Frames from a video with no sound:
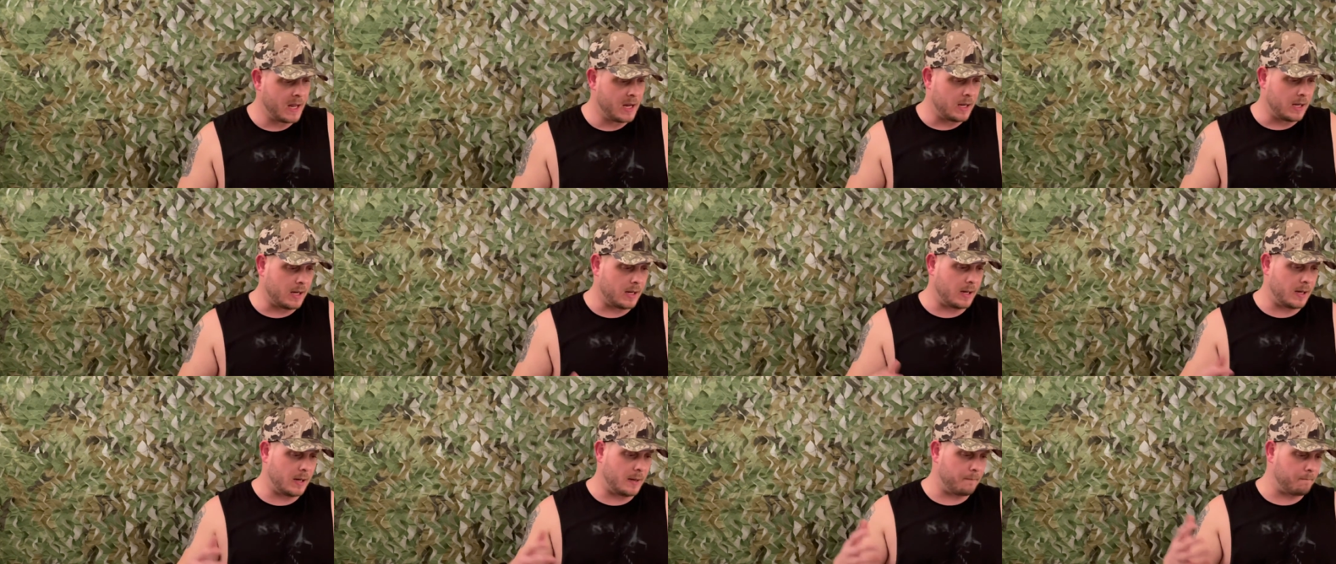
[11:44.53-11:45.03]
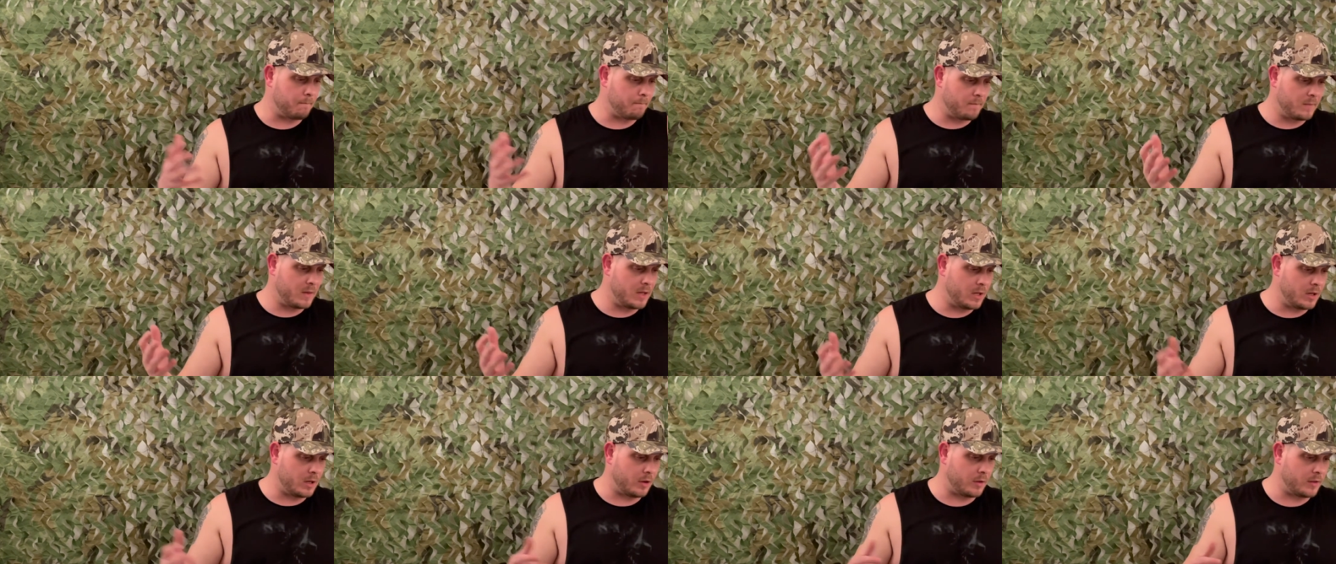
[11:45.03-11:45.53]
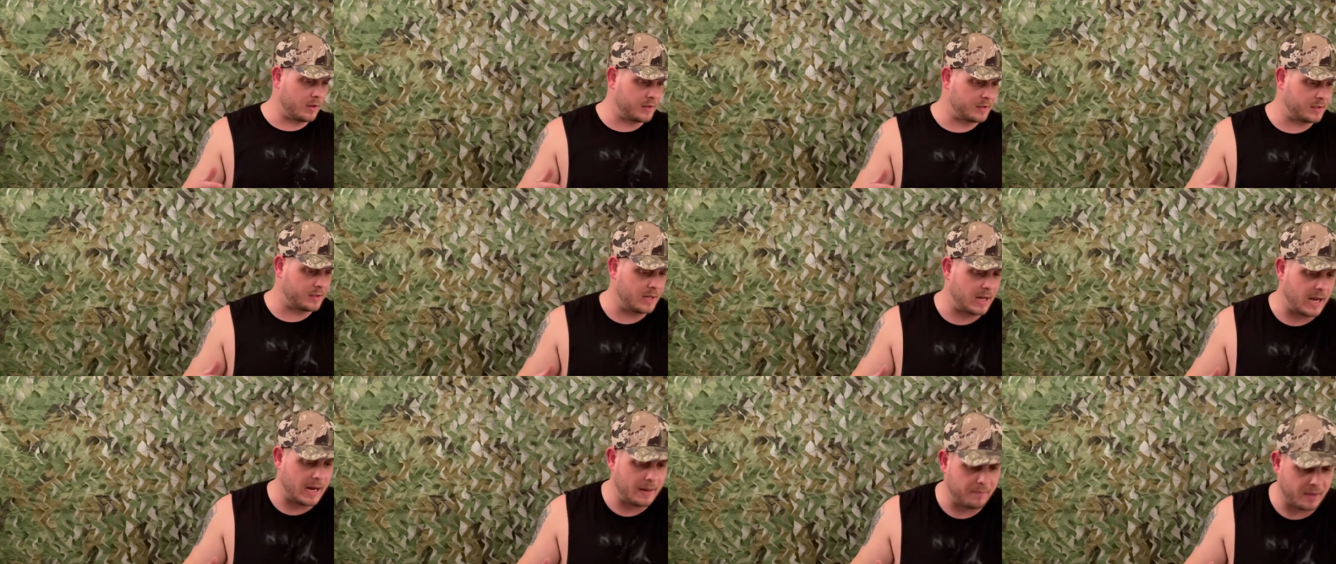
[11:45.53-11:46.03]
You know,
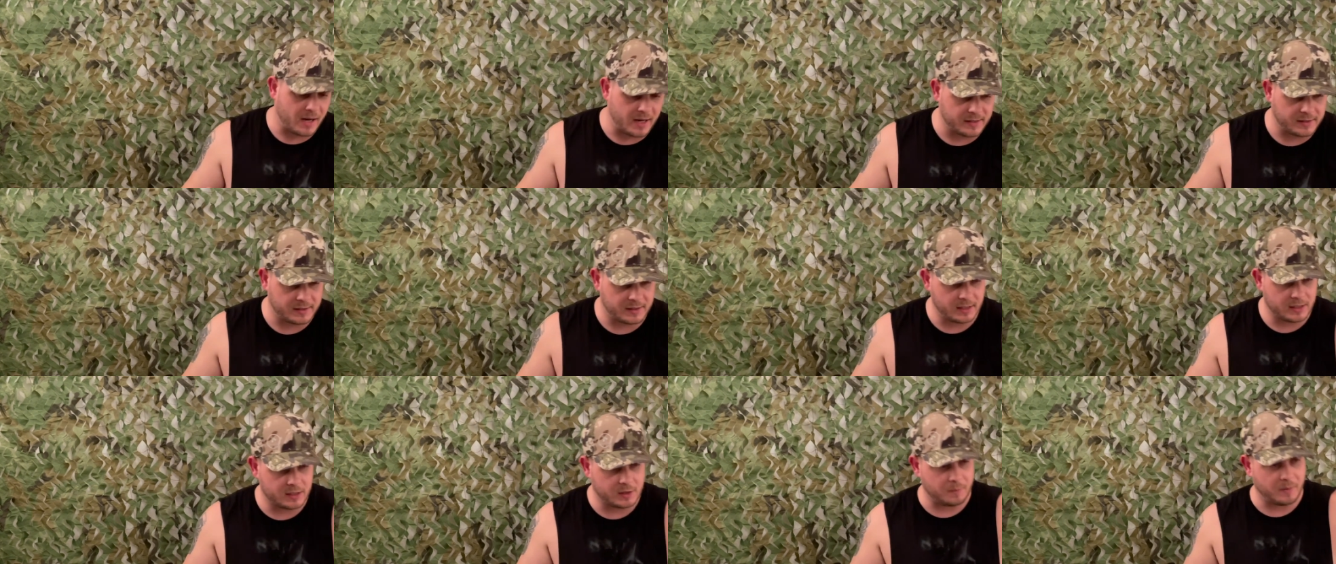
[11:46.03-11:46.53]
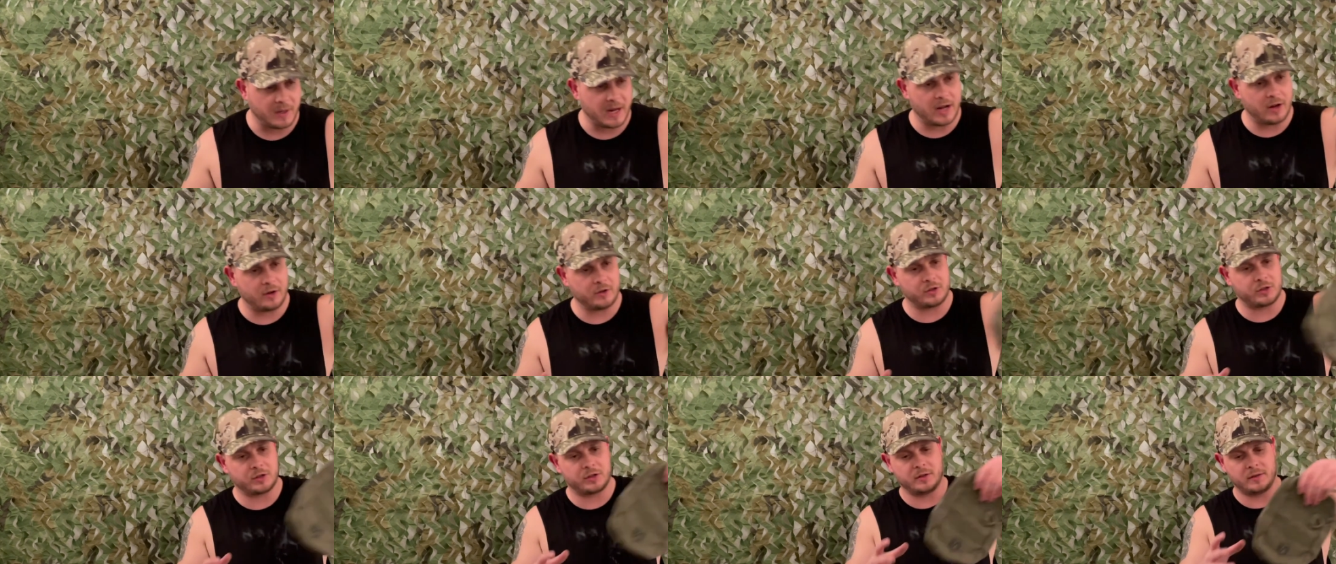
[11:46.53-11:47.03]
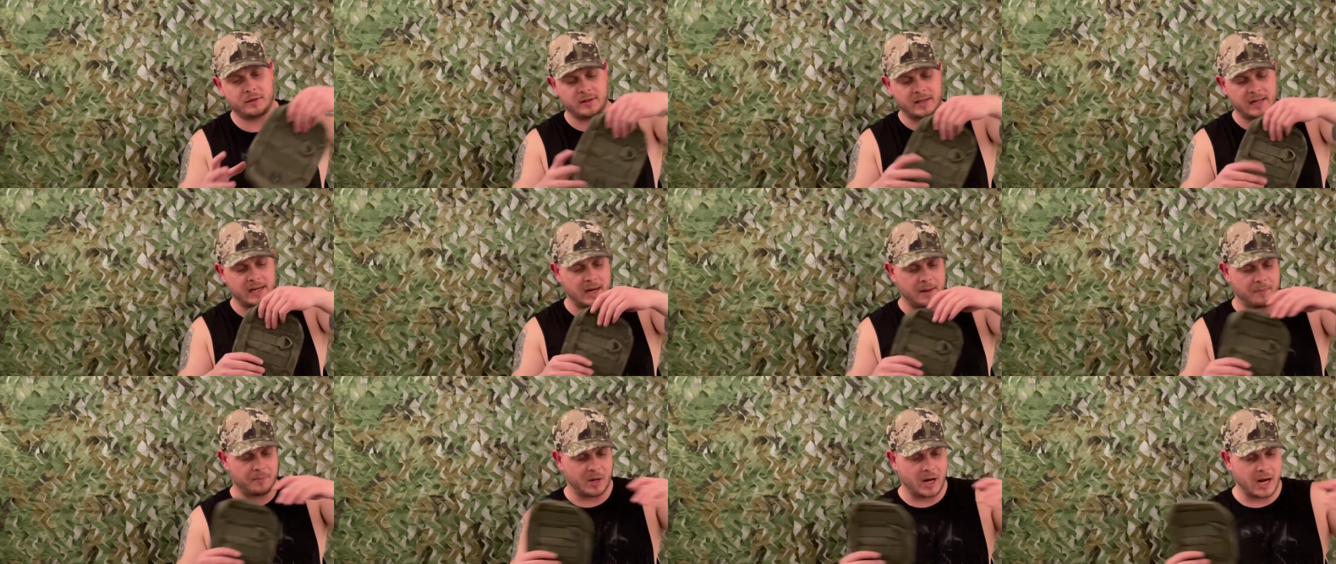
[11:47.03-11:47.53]
this 9x6 pouch that
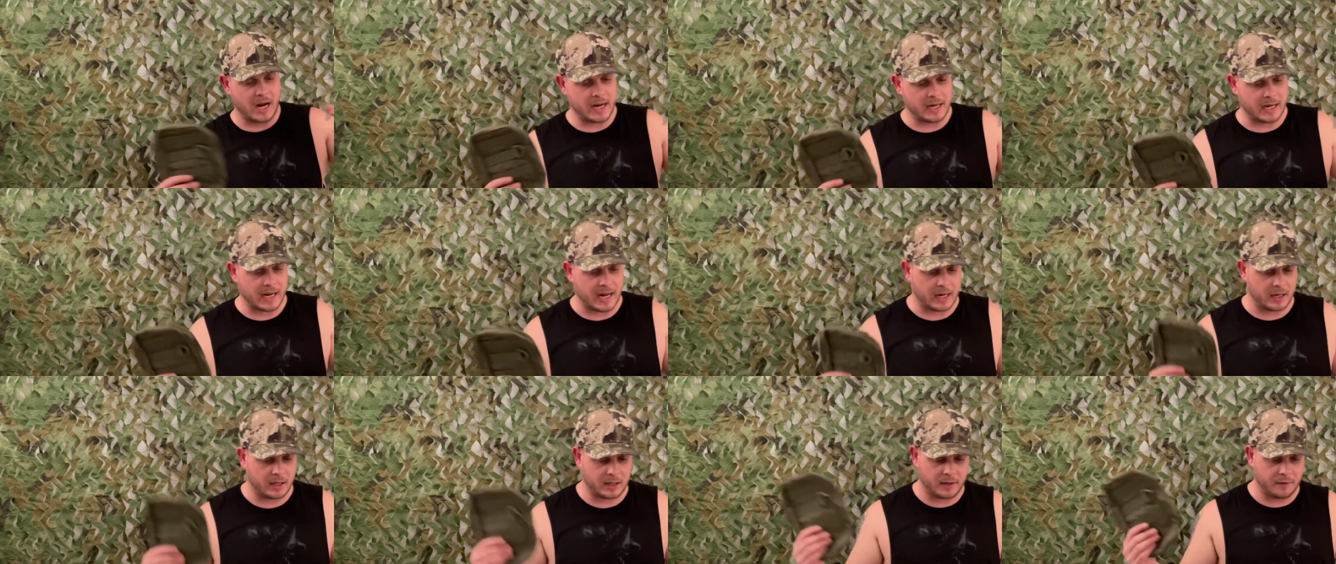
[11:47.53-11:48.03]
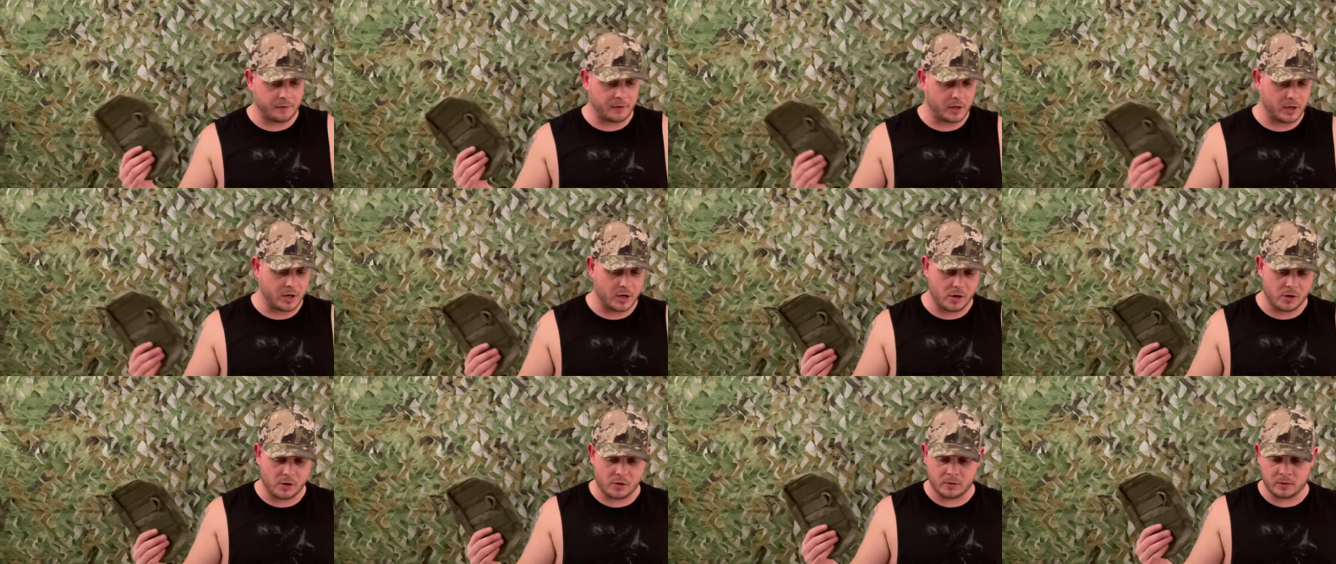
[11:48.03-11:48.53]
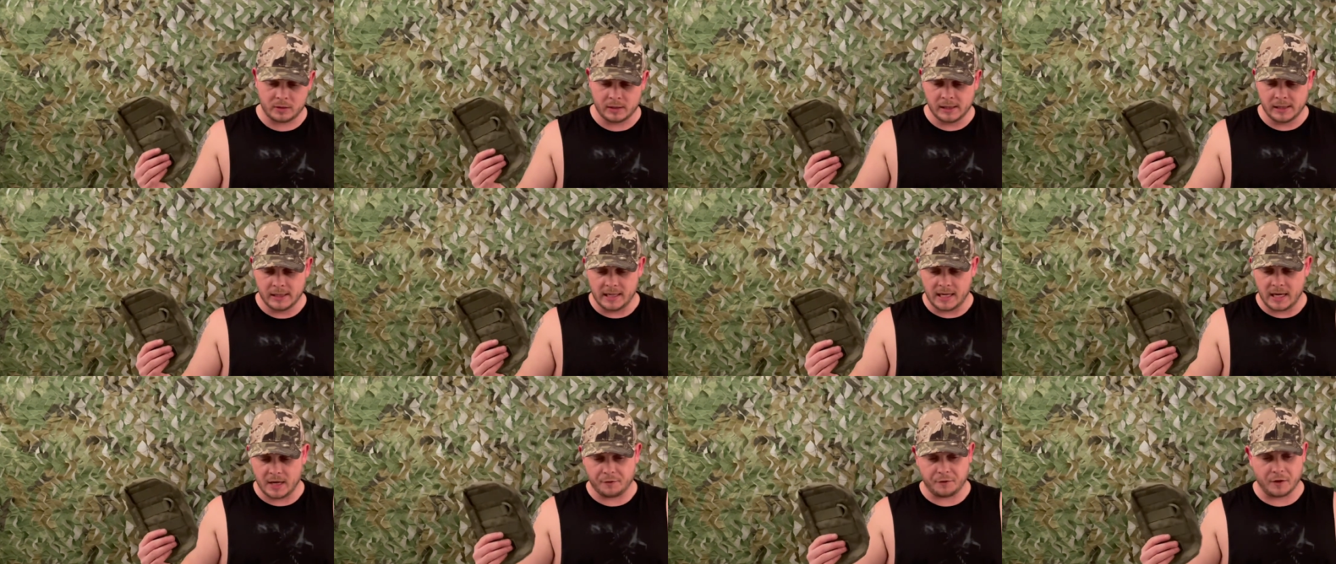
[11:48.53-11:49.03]
I bought, I don't even know
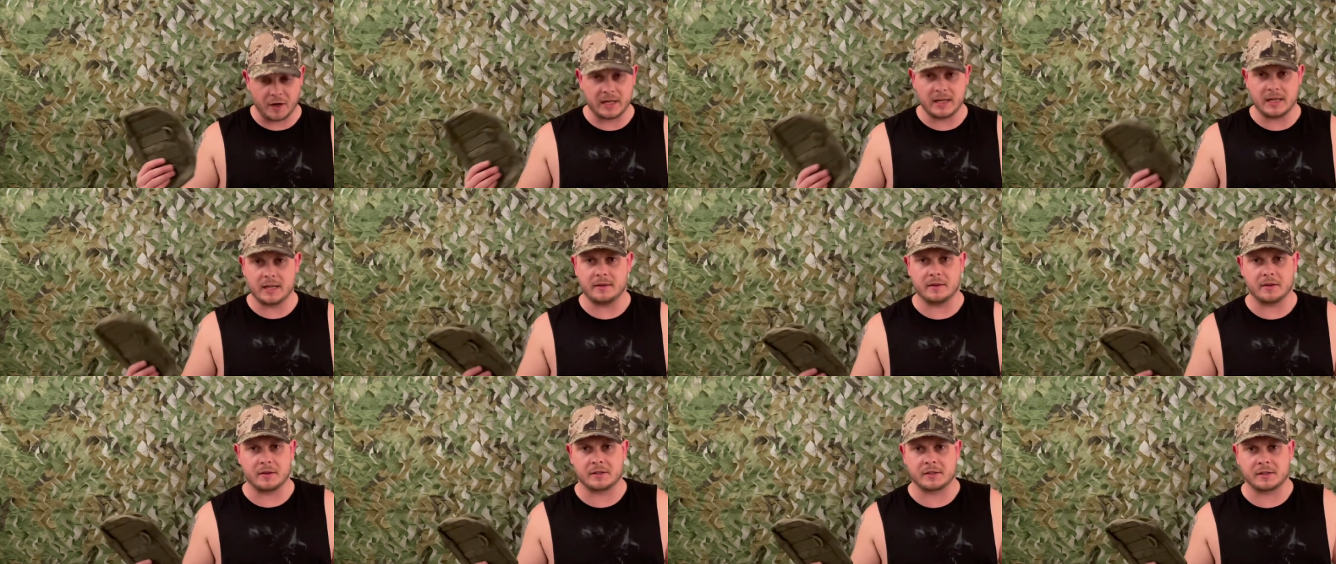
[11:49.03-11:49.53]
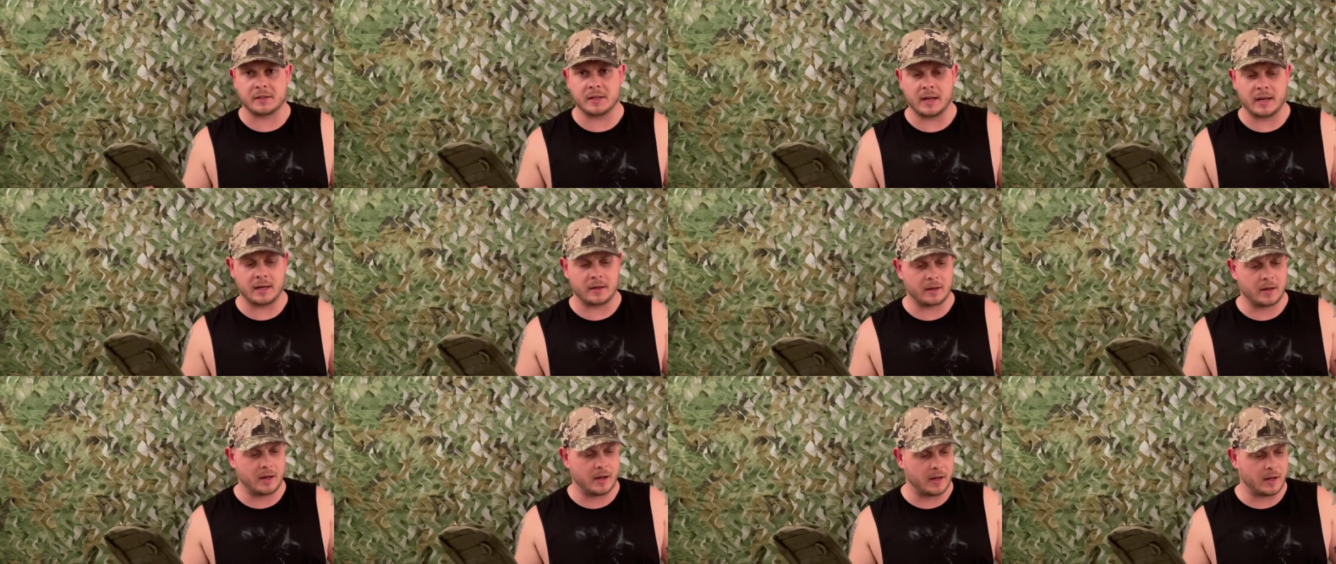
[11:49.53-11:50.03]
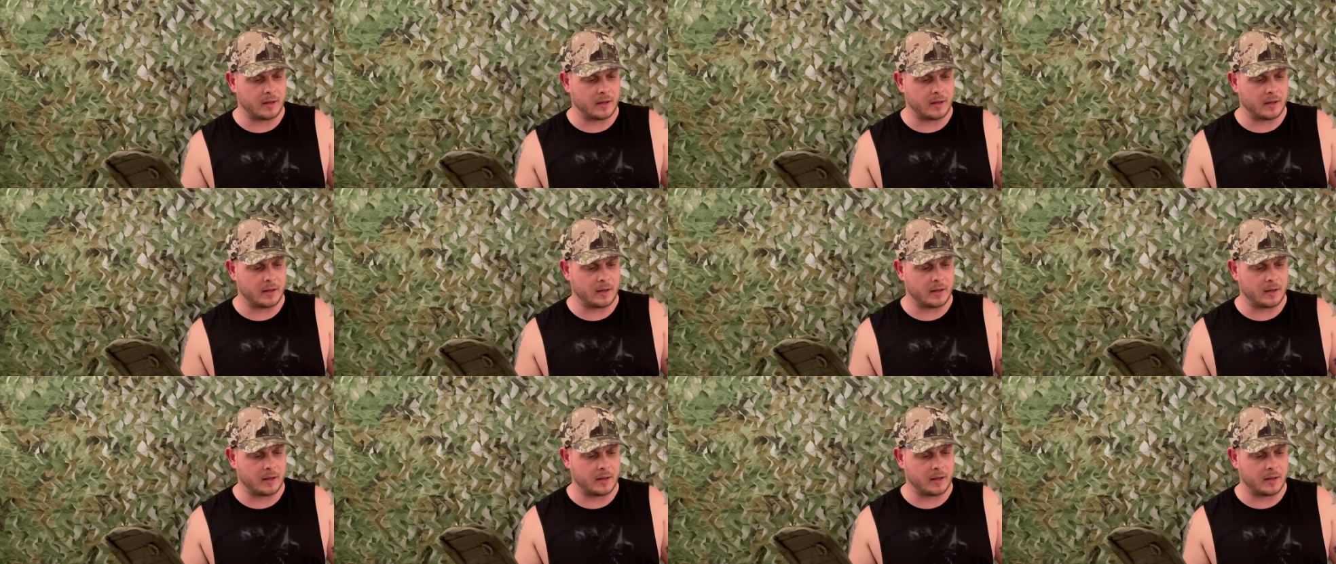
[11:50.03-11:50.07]
if I need this thing.